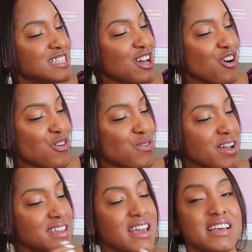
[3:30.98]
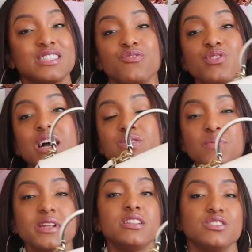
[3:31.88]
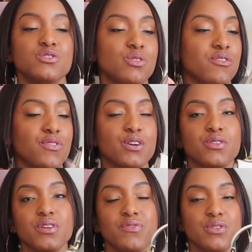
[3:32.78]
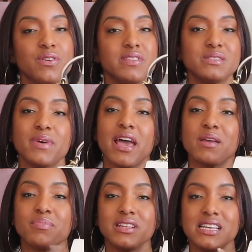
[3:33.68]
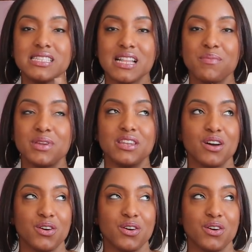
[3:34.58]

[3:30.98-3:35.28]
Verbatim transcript: so yeah, so if you guys want me to do a further review of this bag, please let me